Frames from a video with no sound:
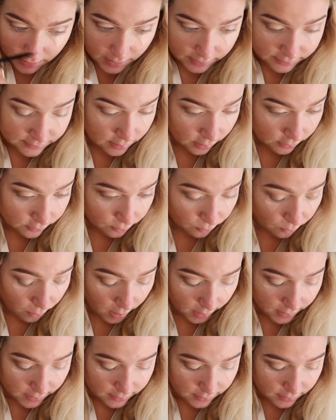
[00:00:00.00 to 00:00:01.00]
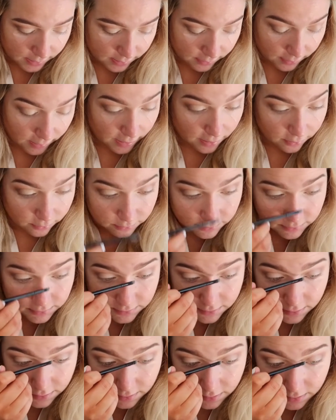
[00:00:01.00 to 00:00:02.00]
it's called A Walk in the
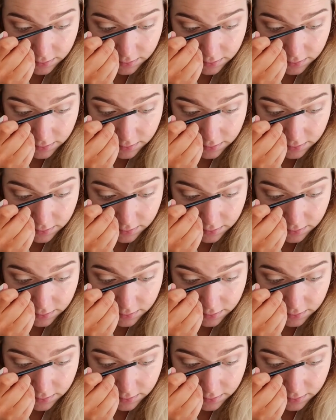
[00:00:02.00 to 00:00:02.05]
Clouds.